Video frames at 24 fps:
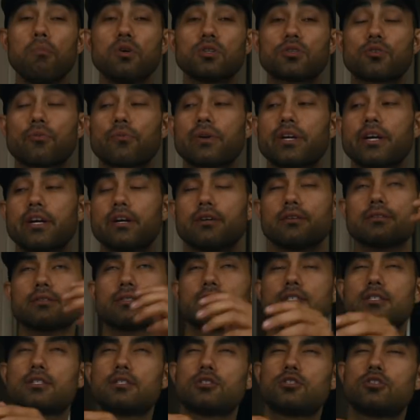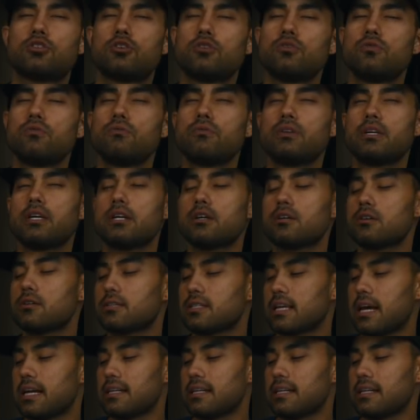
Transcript: Almost three years. It's two years